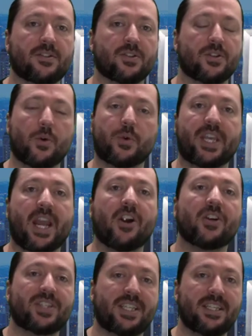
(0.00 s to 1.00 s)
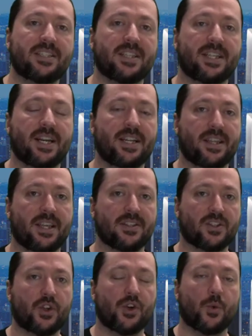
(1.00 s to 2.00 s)
There's no guarantees that anything
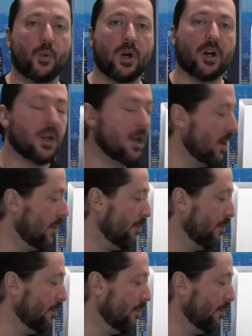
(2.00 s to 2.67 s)
is gonna work,